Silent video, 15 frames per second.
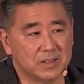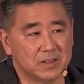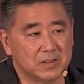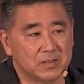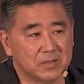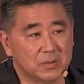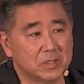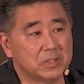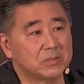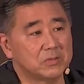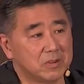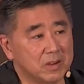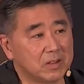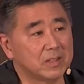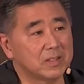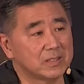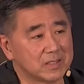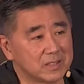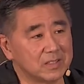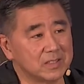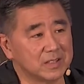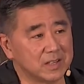which strongly
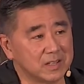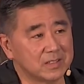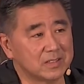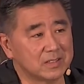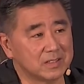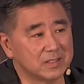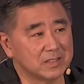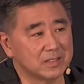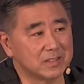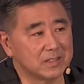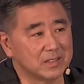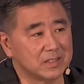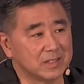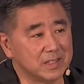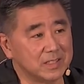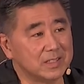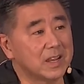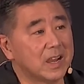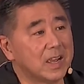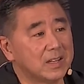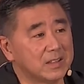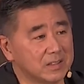suggests he
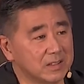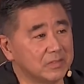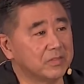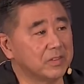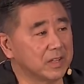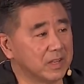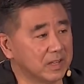died in the flood.